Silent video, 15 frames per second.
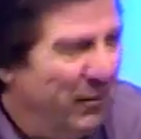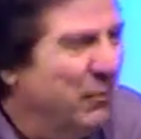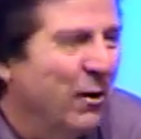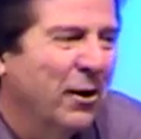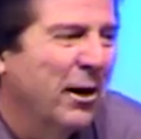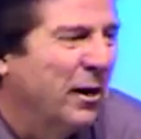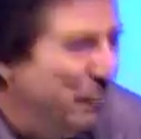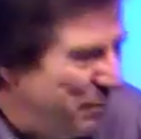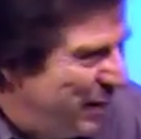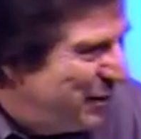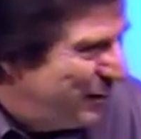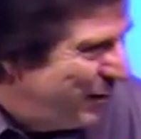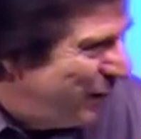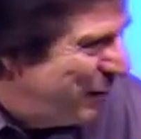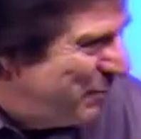We've all got an
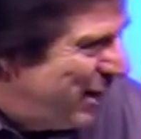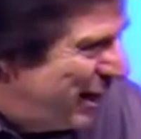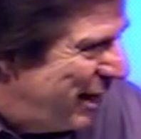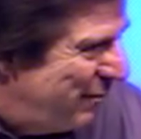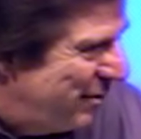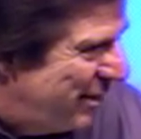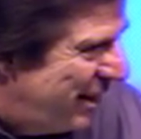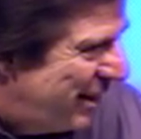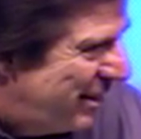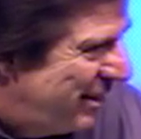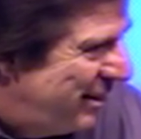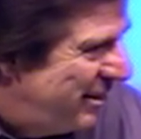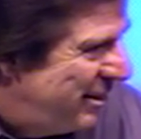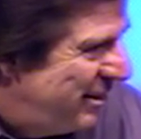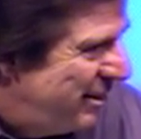opinion, don't we, about everything?
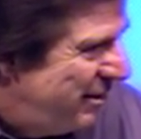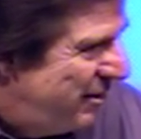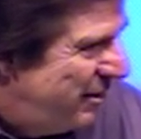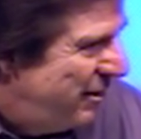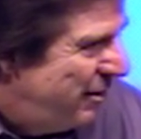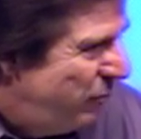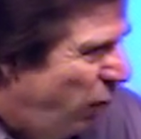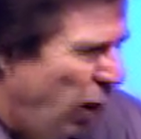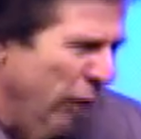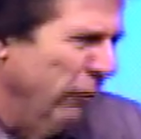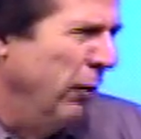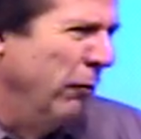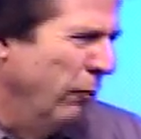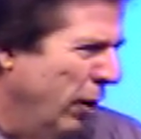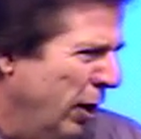Well, if
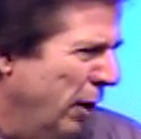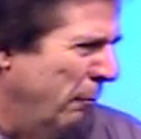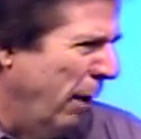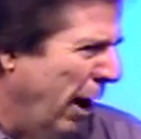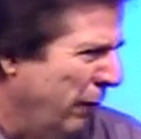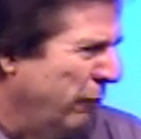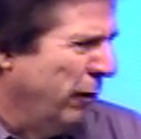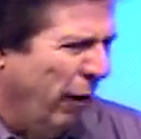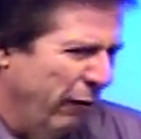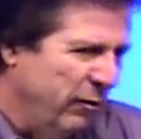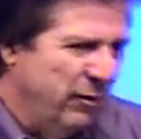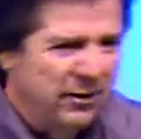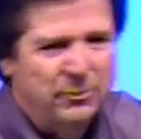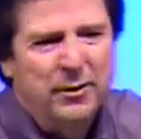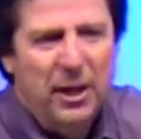he's really a patriot,
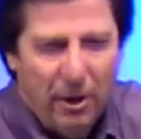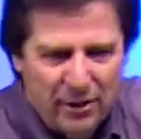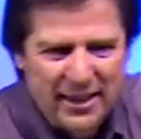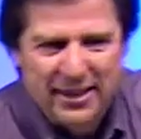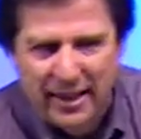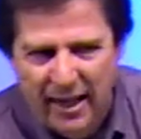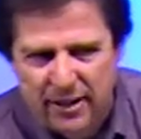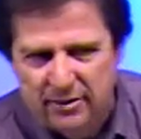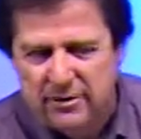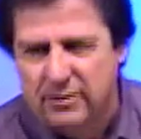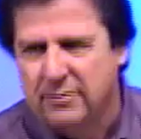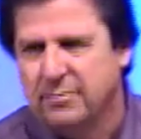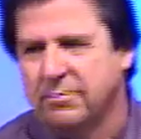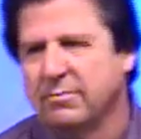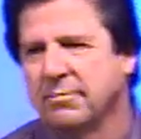yes, we all get that
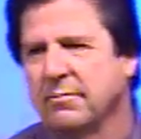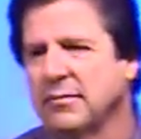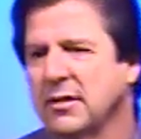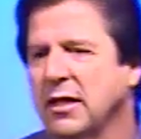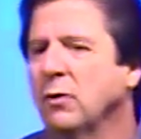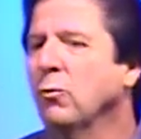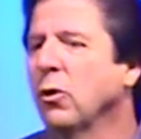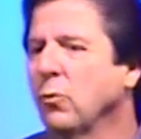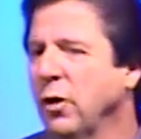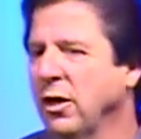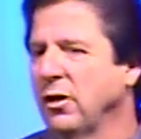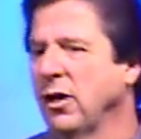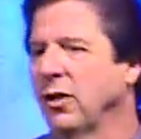in one way or the